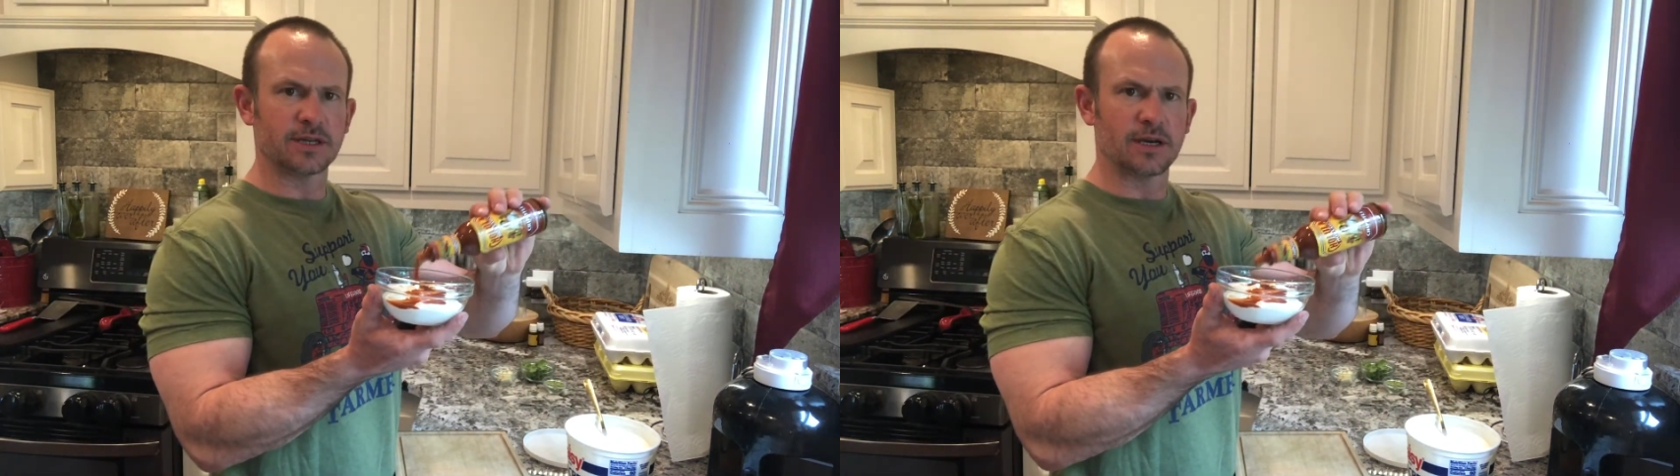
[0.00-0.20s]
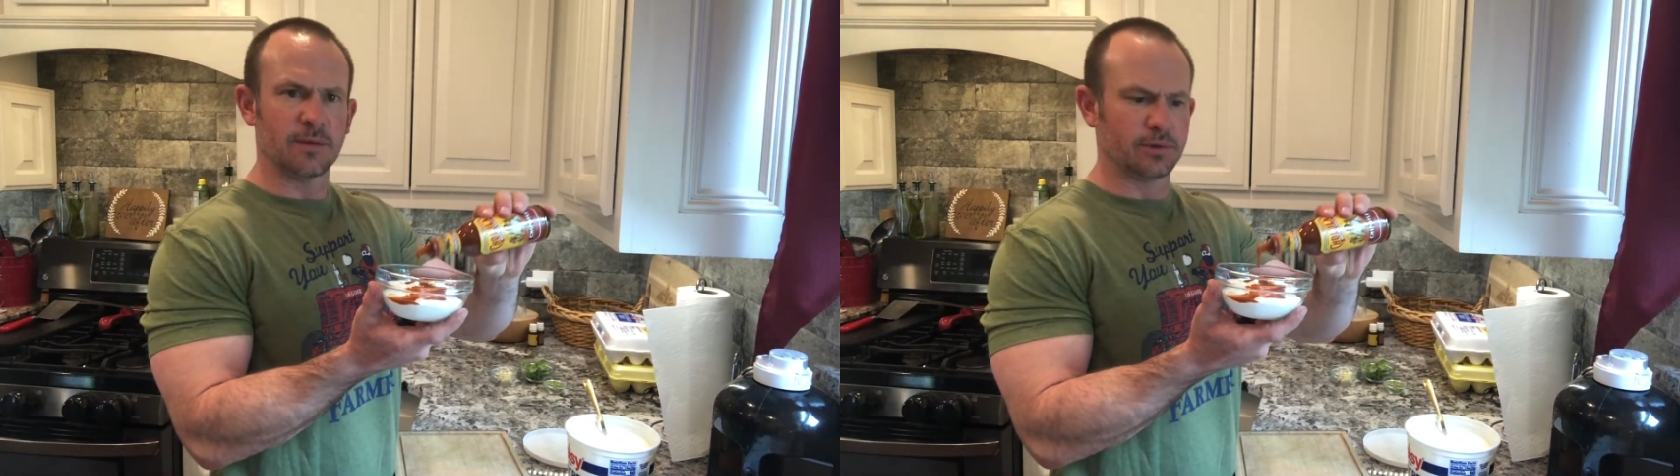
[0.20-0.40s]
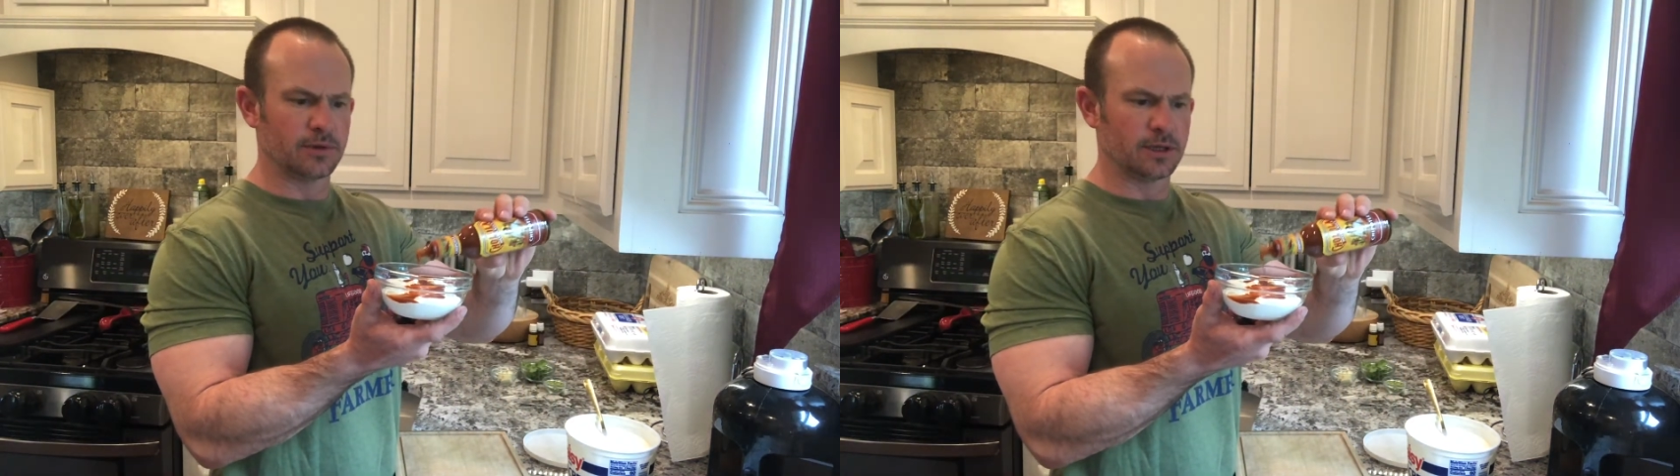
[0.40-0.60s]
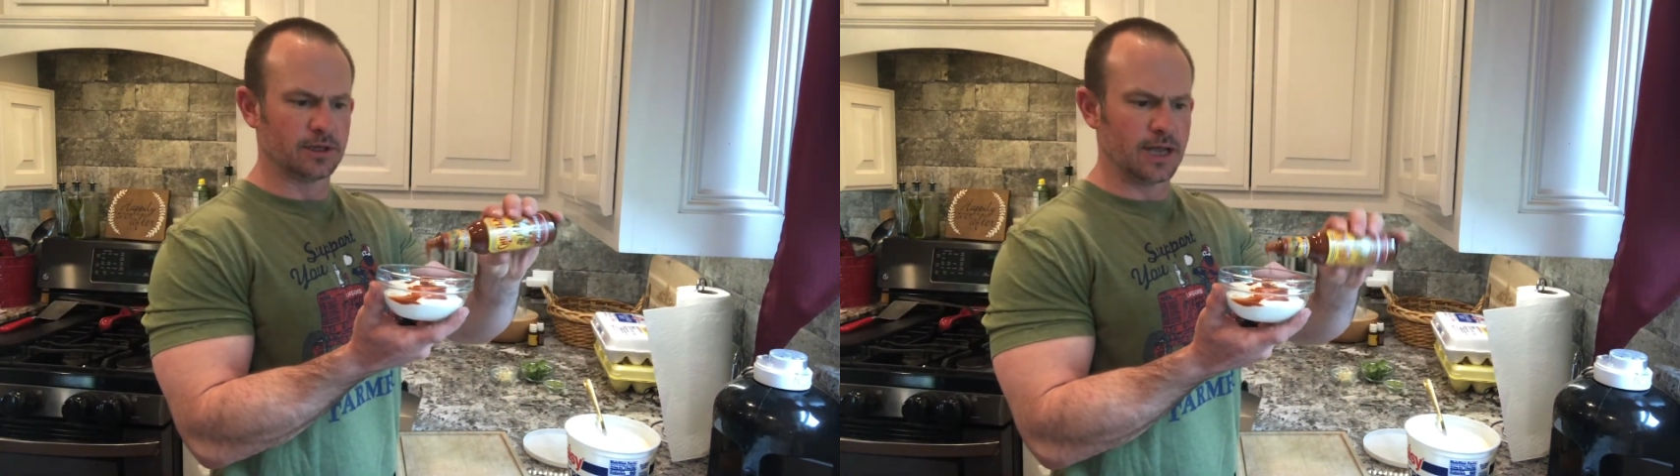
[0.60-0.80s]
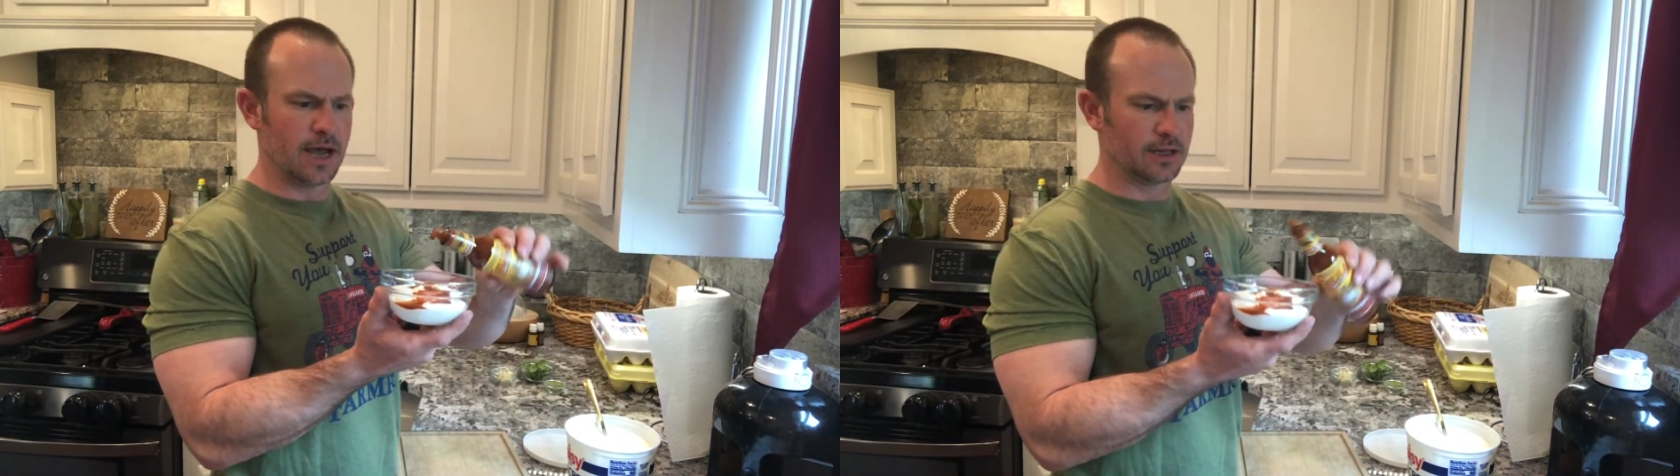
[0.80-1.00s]
couple little
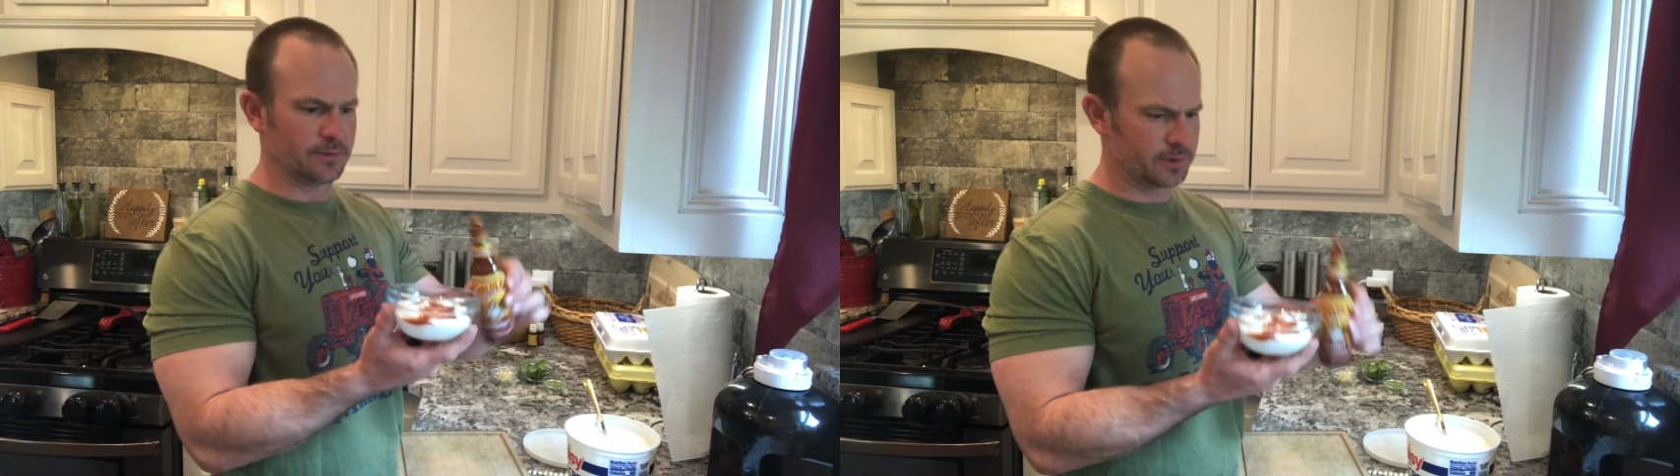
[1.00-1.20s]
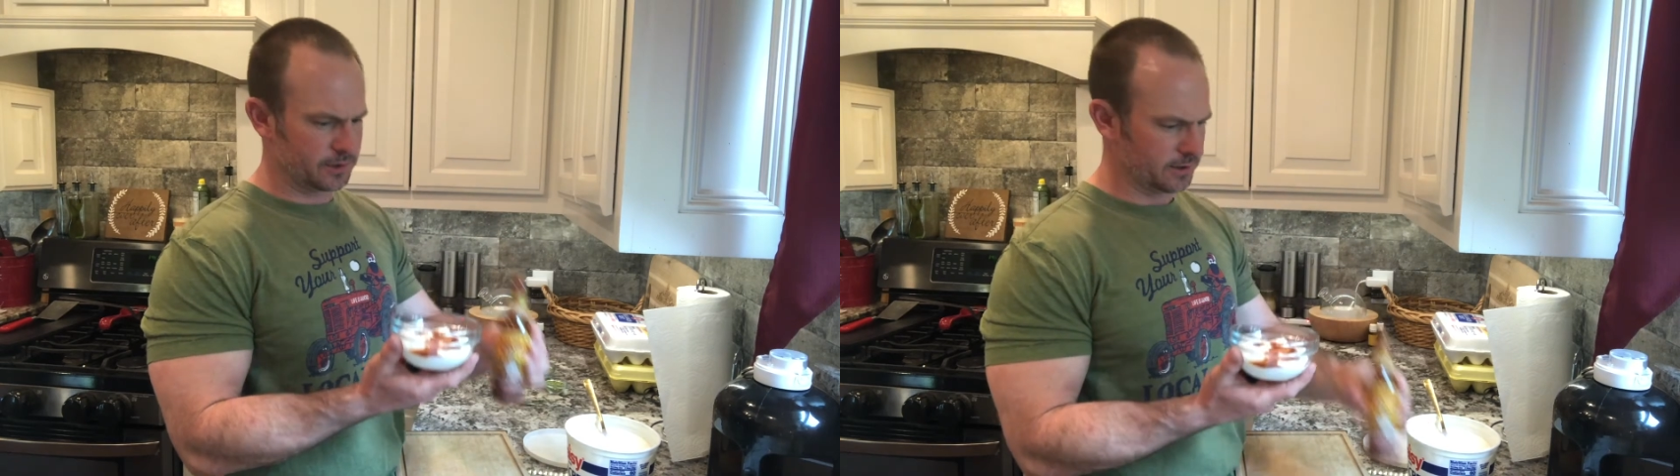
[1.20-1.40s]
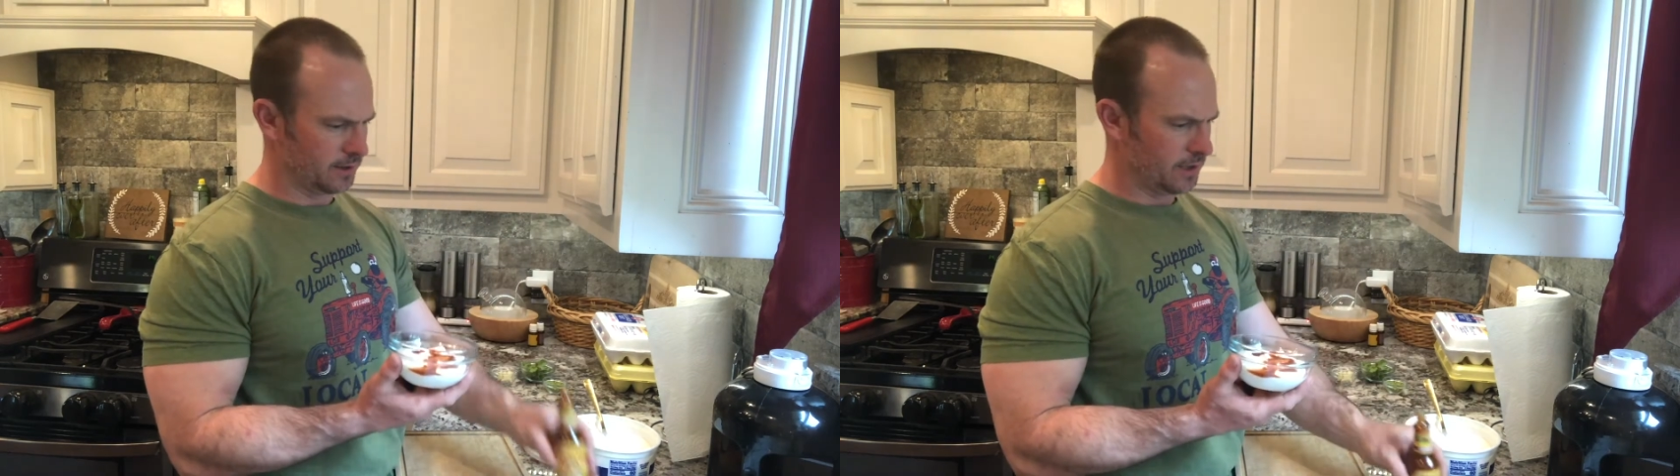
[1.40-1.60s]
dollops.